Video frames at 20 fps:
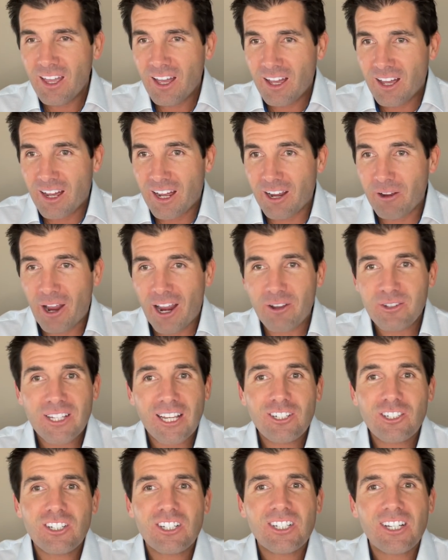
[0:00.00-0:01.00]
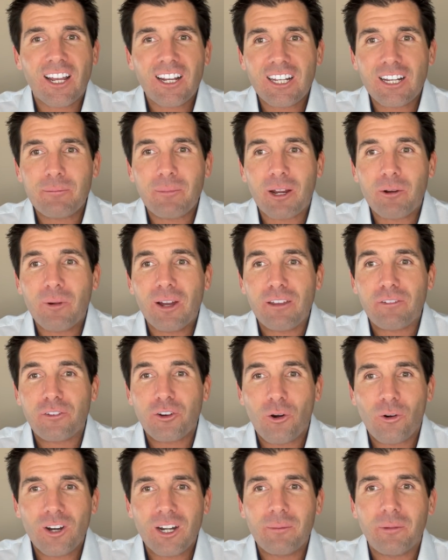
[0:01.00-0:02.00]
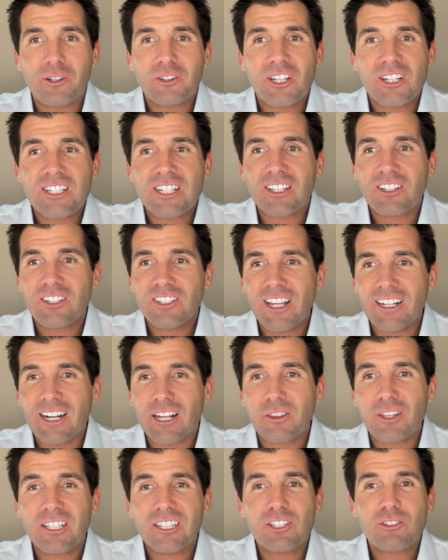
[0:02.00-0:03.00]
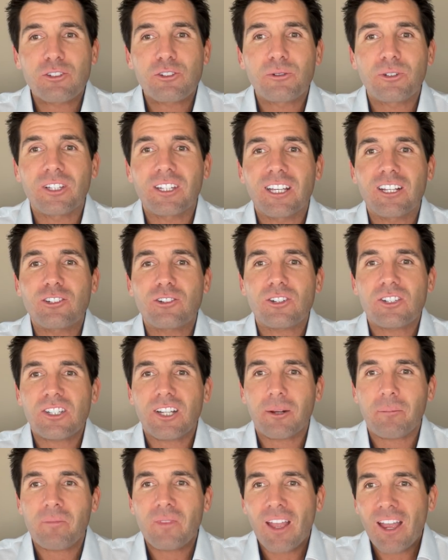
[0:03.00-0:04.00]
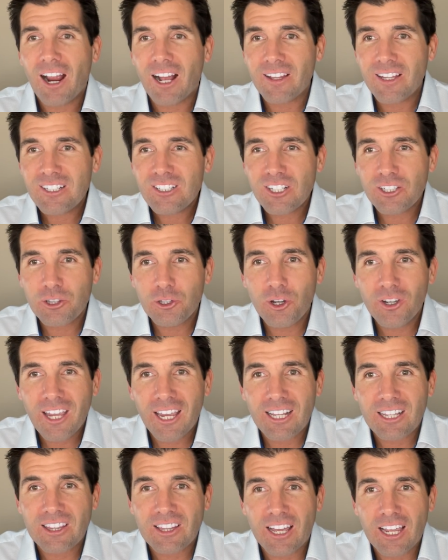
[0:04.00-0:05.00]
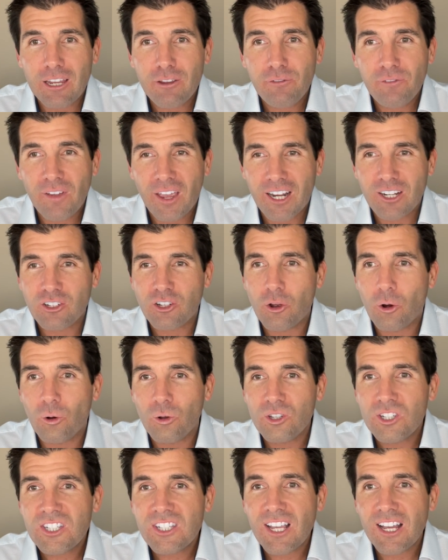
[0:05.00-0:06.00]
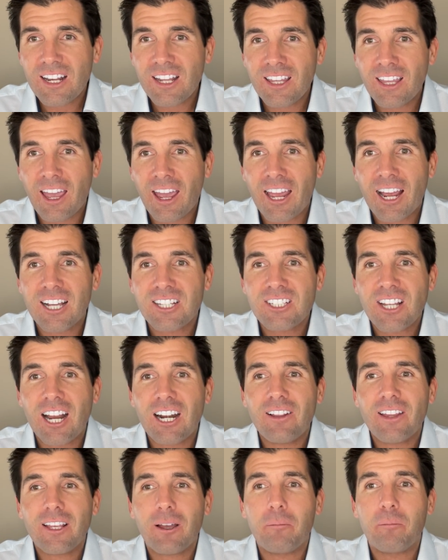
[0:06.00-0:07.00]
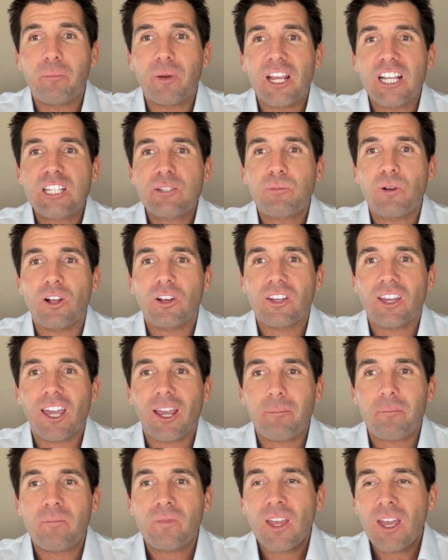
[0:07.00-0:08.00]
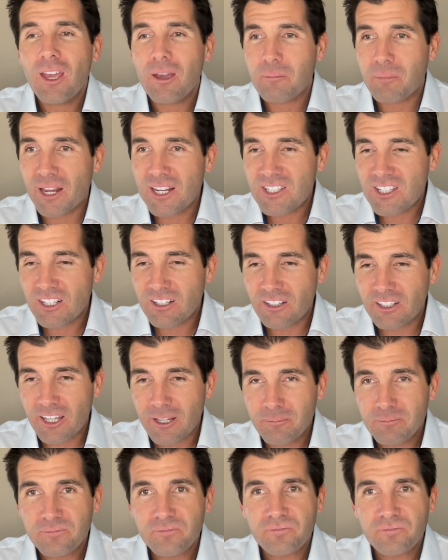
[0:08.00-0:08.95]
I, I, was actually just talking to my wife, Corey, about this the other day, and I thought this was really interesting. I like to look at life and goal setting as kind of like a baseball game. Basically,